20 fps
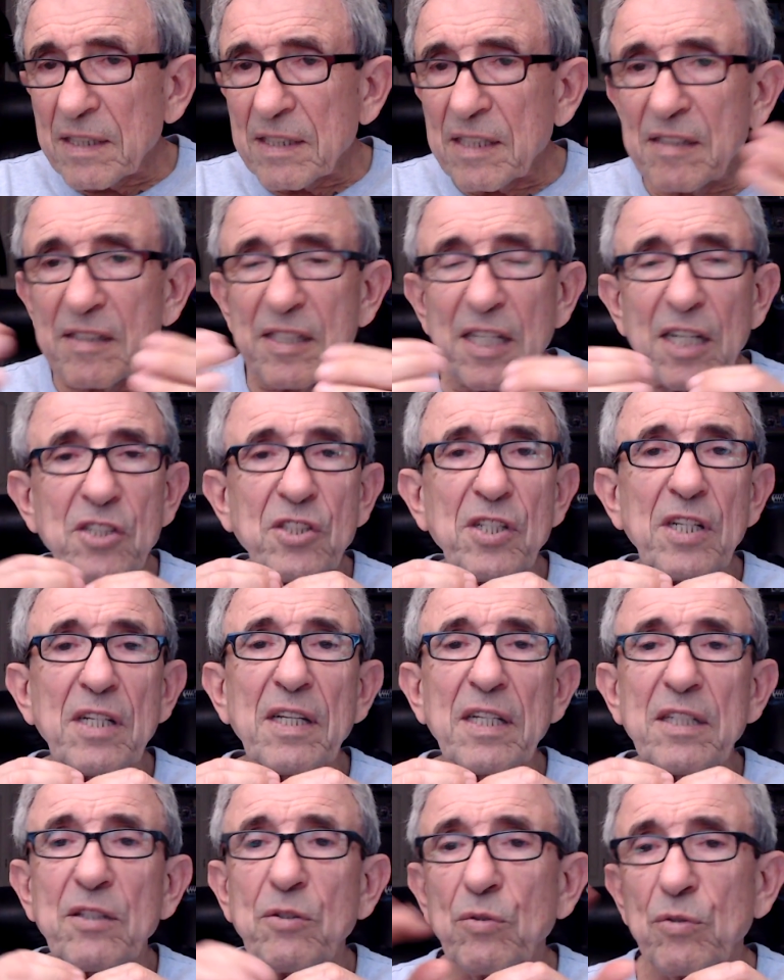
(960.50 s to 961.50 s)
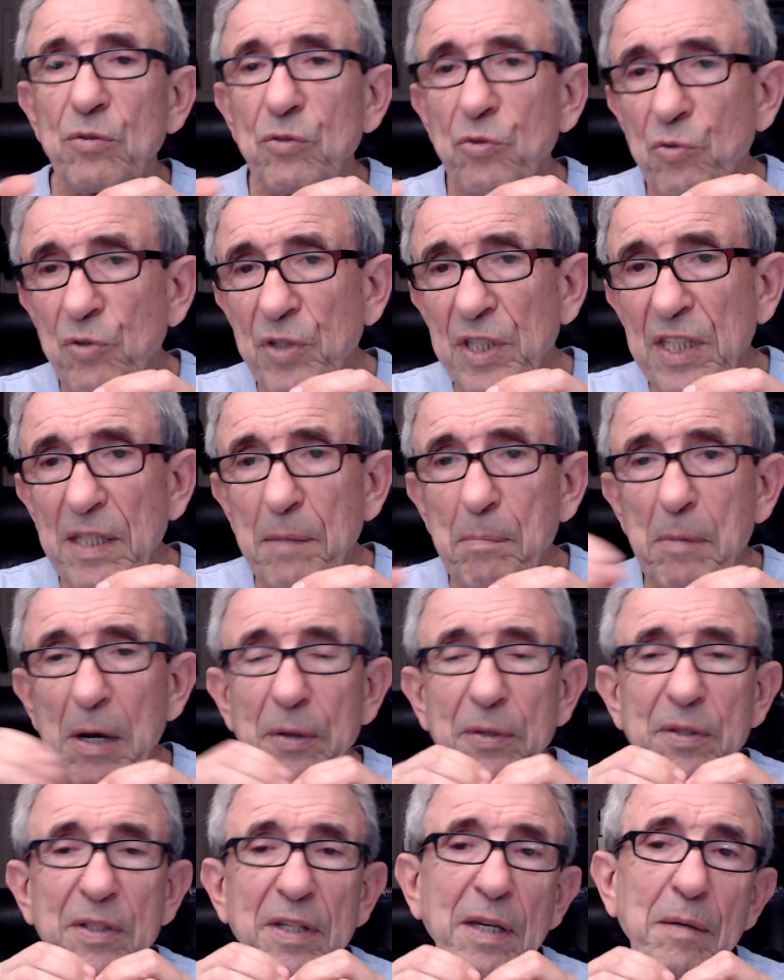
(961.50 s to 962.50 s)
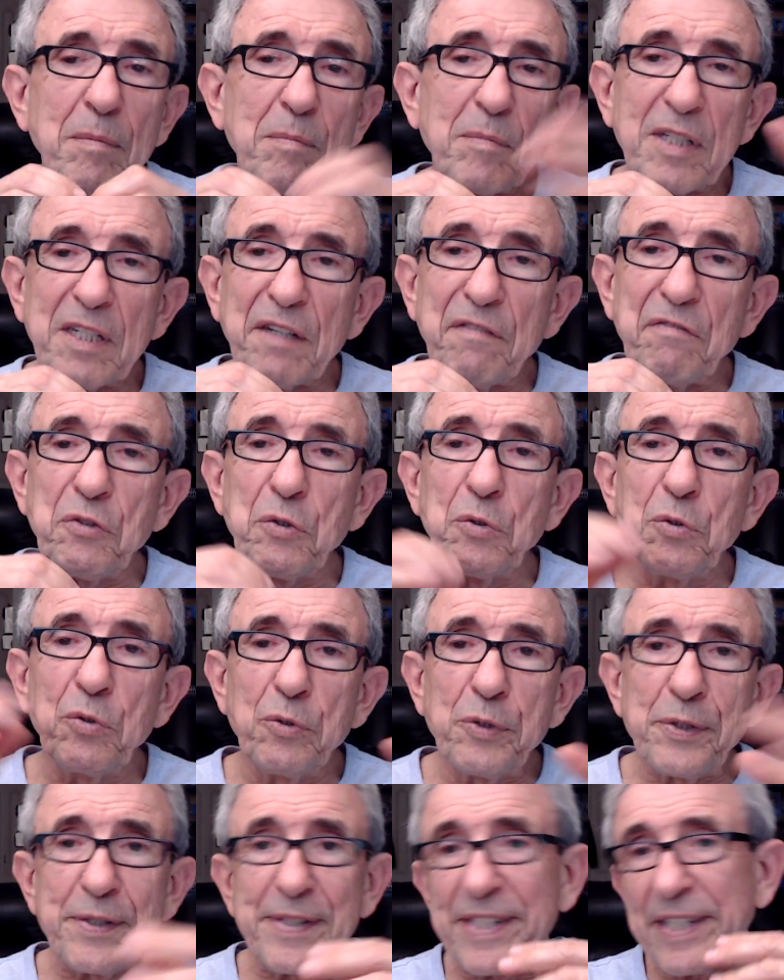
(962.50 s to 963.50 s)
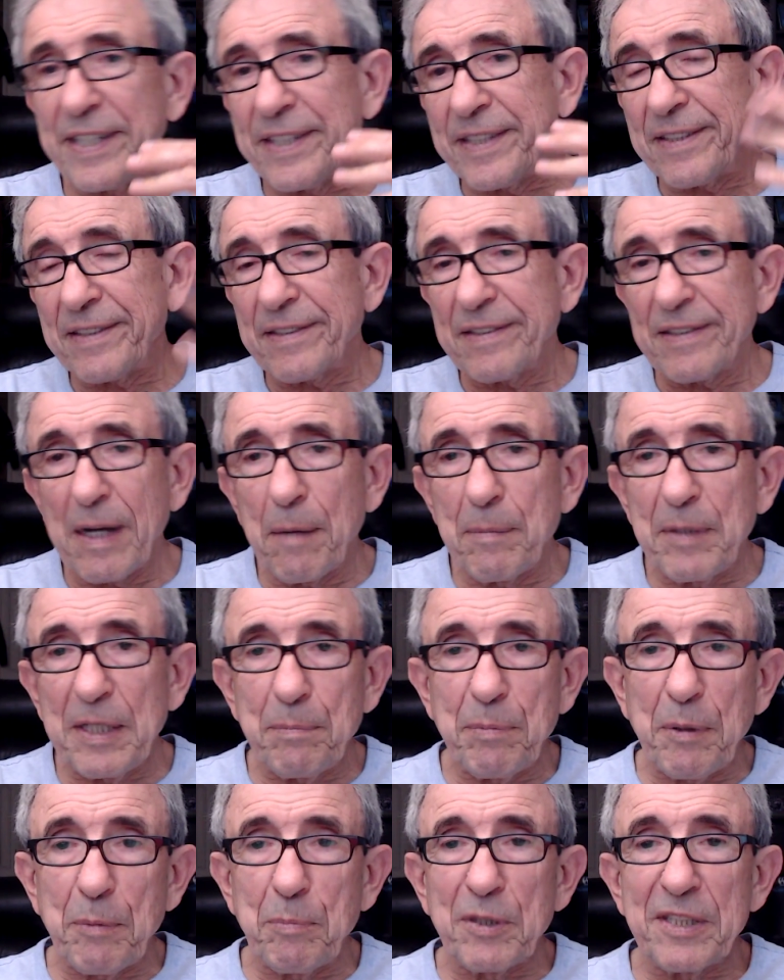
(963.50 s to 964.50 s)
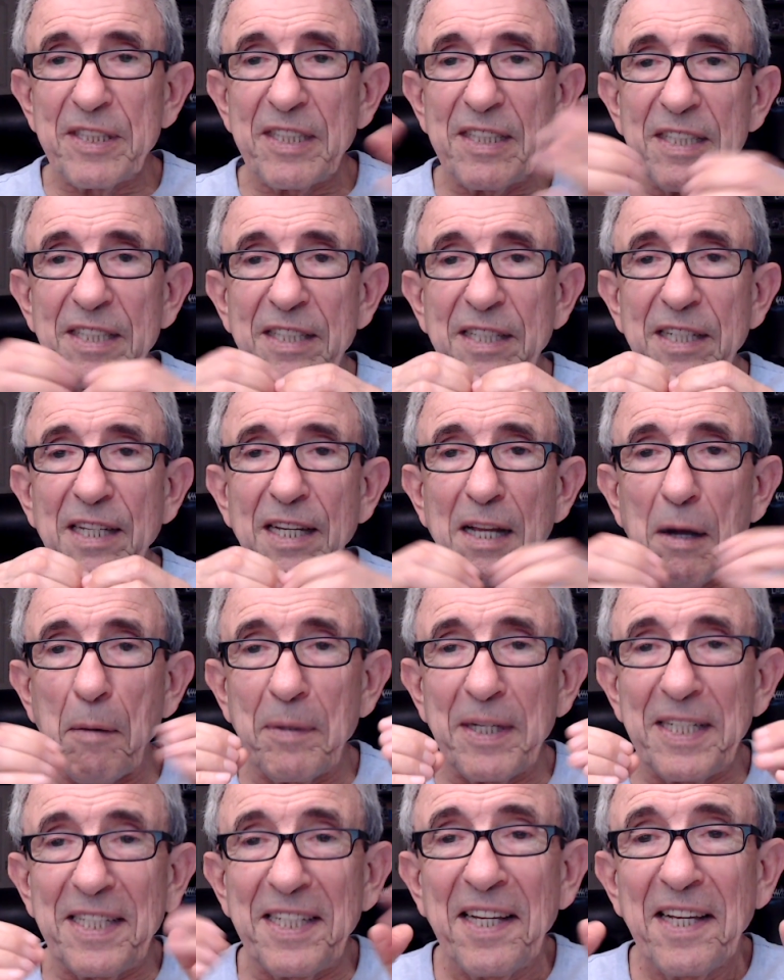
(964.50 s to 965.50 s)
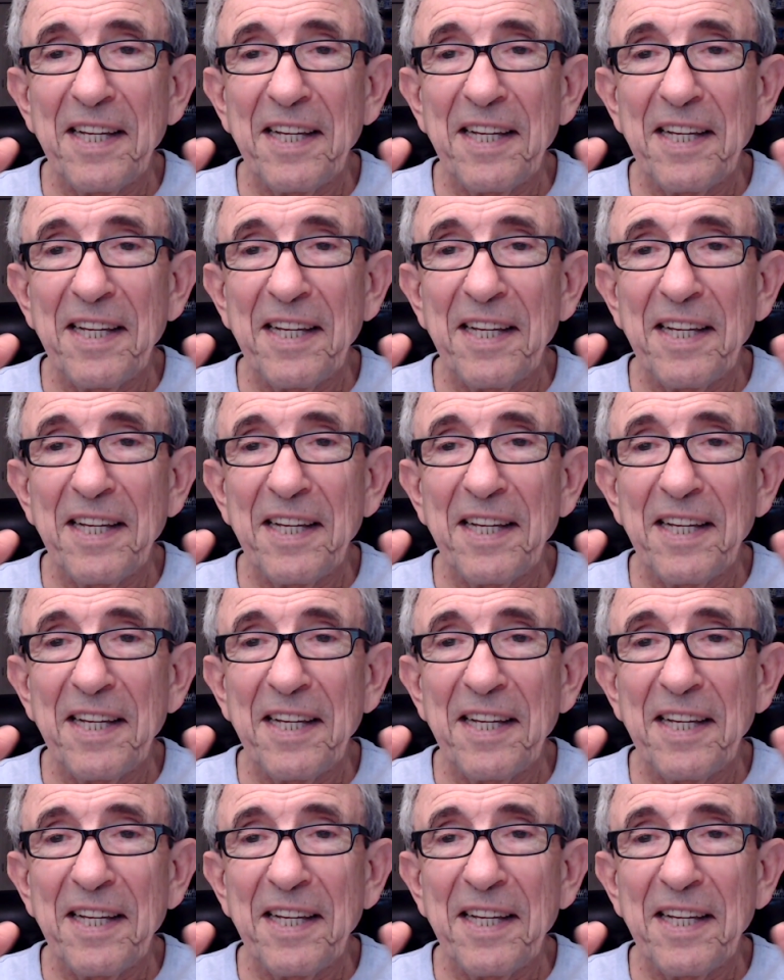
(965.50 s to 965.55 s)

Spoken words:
surgeon, like you read about him, reviews, like how many people did he kill, how many...